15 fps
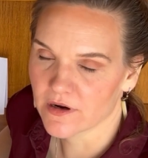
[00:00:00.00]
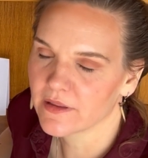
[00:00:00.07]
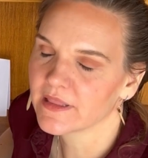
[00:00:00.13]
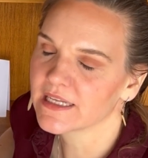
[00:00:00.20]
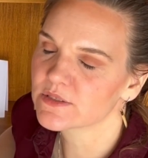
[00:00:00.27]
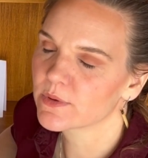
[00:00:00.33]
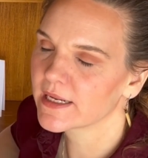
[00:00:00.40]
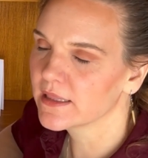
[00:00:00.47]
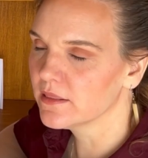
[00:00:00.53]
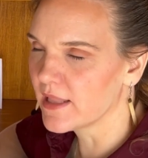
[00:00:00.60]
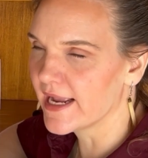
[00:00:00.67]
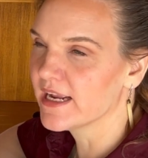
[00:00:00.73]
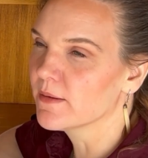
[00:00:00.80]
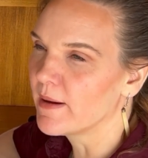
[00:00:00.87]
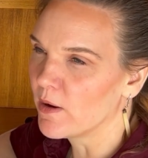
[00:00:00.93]
And that's what I
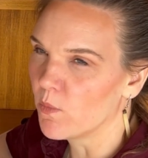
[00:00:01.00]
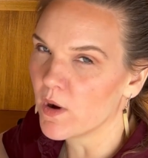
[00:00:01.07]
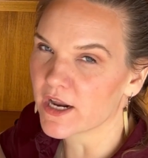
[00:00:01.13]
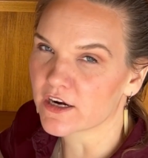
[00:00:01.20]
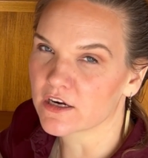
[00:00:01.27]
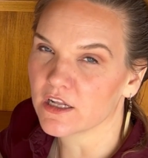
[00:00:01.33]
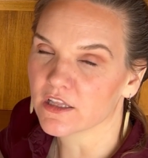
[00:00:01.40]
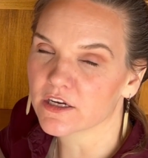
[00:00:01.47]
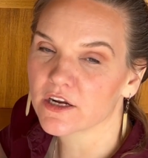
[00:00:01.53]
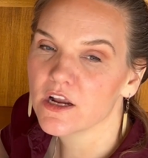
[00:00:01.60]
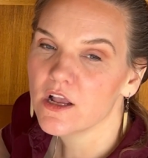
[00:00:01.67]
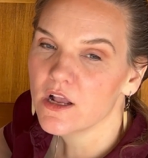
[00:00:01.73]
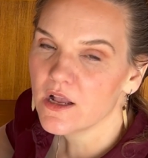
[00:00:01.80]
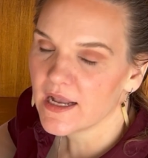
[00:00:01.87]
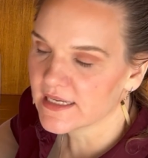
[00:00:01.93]
like about watercolor,
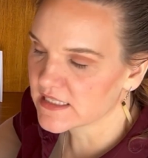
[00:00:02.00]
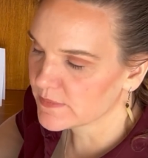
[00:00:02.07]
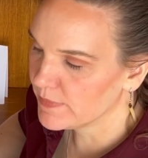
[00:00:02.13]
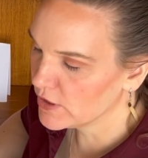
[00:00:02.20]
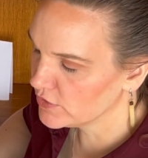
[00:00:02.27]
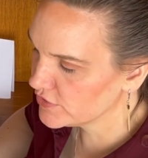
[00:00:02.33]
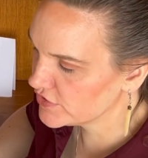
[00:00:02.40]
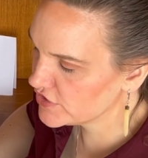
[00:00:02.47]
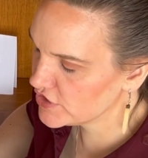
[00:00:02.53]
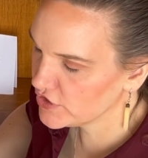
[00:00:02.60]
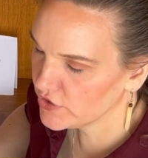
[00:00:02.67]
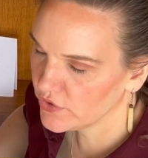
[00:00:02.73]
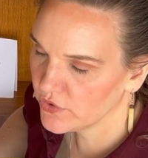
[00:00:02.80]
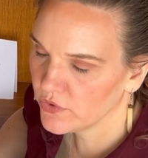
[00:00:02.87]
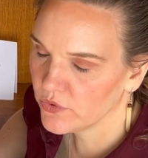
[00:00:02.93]
as opposed
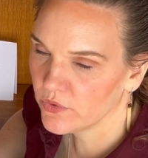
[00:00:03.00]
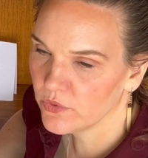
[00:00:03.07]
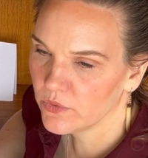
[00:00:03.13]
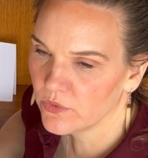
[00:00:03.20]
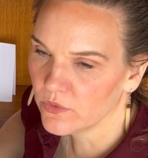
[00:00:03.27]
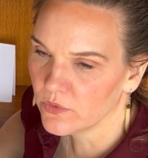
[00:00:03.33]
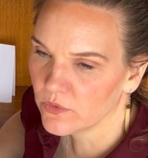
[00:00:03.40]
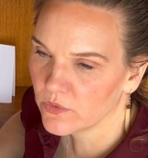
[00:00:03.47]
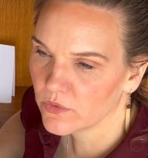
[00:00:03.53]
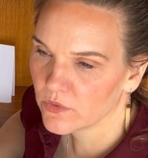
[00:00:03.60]
to